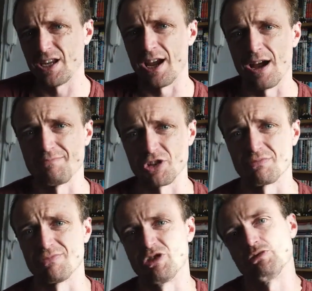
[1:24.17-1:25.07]
Yeah,
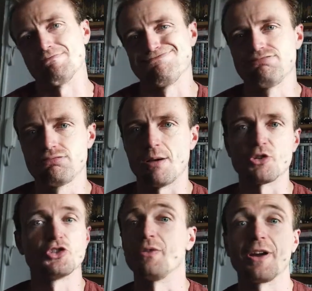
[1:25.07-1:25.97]
I'm
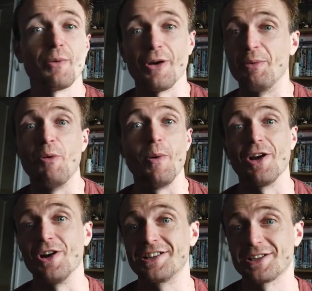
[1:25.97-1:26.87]
just not very well at the
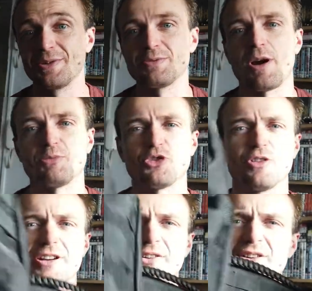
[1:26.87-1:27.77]
moment, guys. That's the reason why I'm
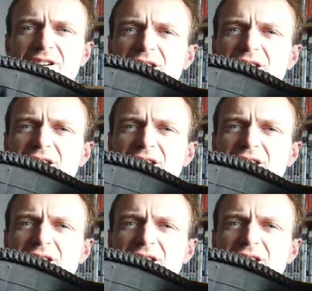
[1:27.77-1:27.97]
struggling.